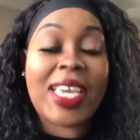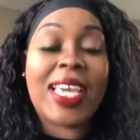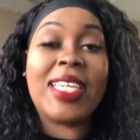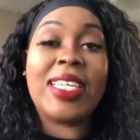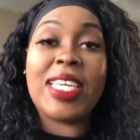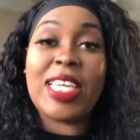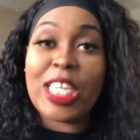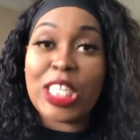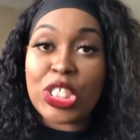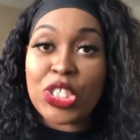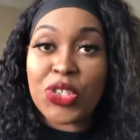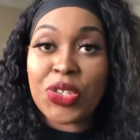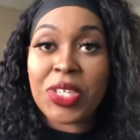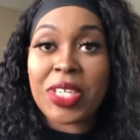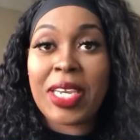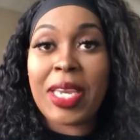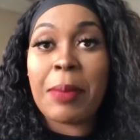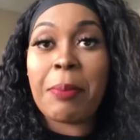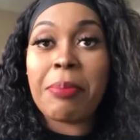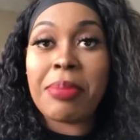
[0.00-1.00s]
and
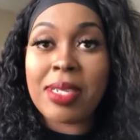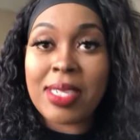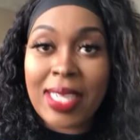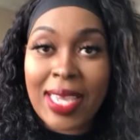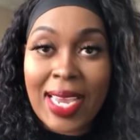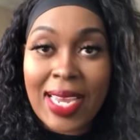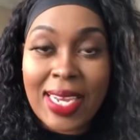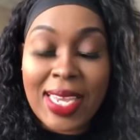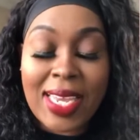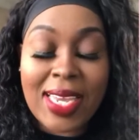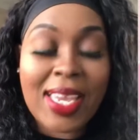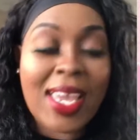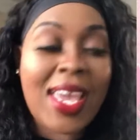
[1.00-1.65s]
intricate planning.